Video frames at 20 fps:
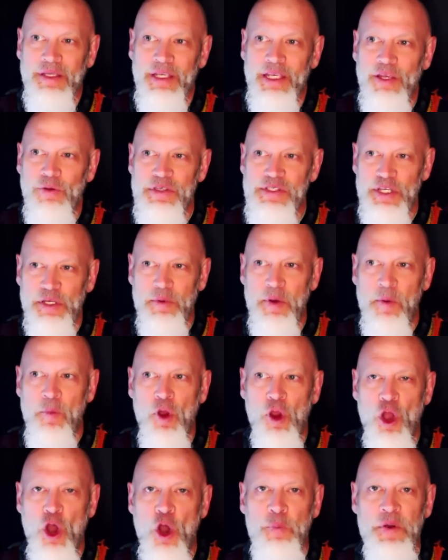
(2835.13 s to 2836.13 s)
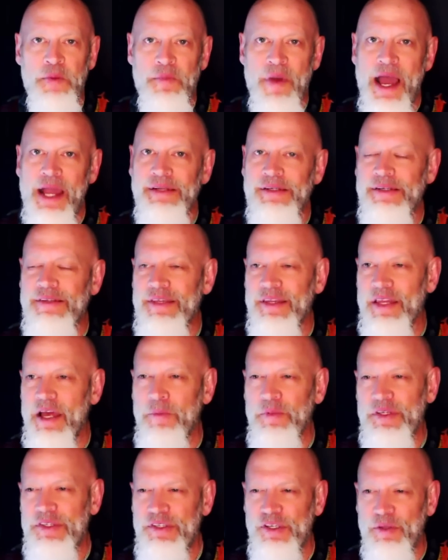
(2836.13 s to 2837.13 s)
was a little bit more open-minded to them
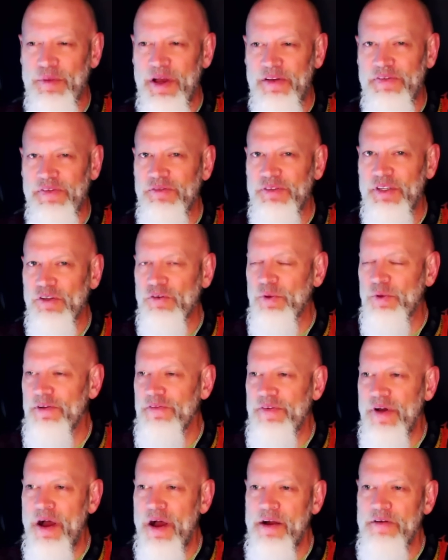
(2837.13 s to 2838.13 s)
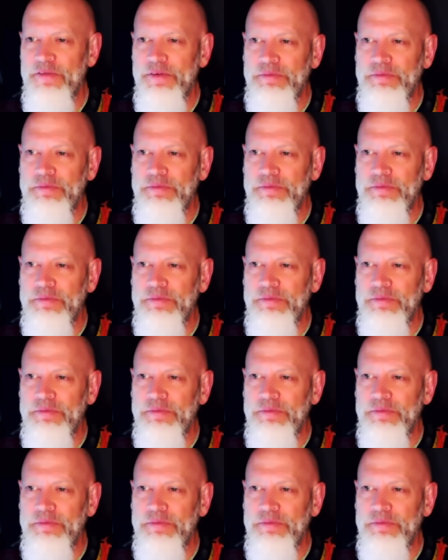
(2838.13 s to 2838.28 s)
until about 1525.